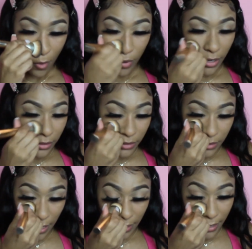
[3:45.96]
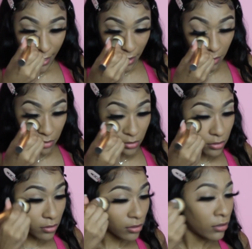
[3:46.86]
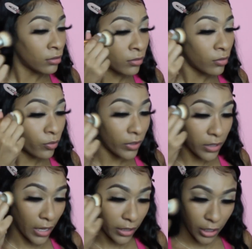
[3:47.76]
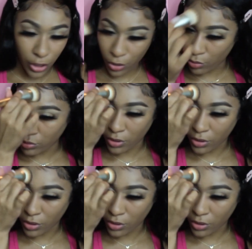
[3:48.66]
we are stuck in the house with nothing to do.